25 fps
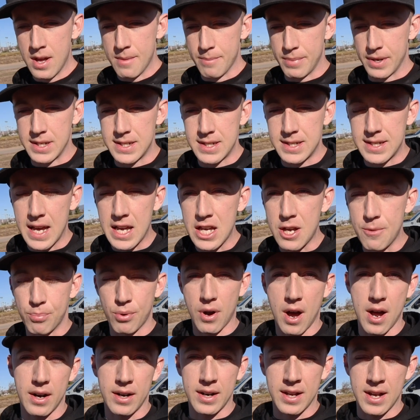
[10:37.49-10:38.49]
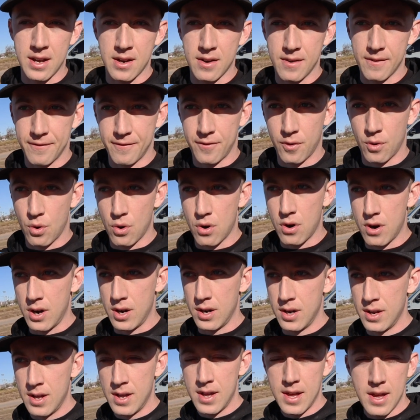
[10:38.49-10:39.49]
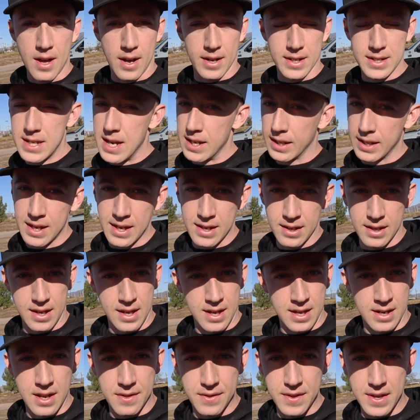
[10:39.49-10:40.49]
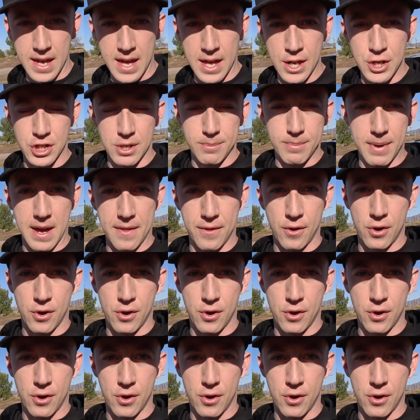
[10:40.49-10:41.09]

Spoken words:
but say you brought it in for a ticking in the engine bay.